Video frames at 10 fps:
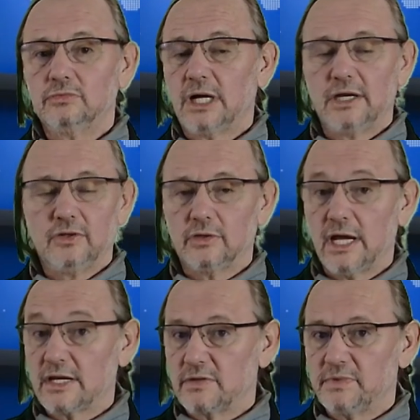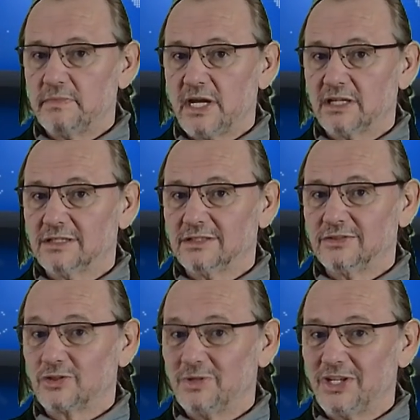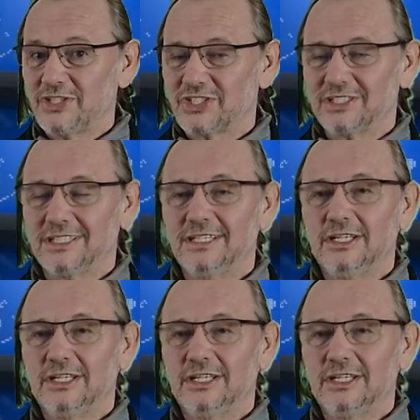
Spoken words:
encrypt email documentation.